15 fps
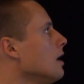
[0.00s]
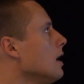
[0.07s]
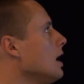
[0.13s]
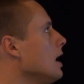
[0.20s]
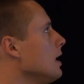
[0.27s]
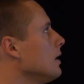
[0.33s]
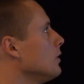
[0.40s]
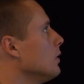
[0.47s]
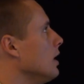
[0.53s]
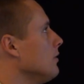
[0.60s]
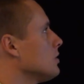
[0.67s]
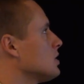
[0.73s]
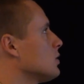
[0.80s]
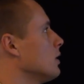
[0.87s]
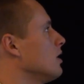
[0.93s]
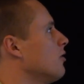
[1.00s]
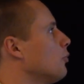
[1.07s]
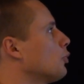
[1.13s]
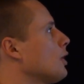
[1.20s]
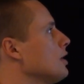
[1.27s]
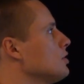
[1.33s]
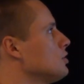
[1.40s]
And you have a suite of
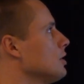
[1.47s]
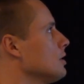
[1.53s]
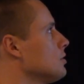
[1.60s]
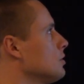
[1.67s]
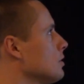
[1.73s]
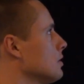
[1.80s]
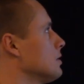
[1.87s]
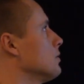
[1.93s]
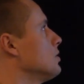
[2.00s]
press gestures,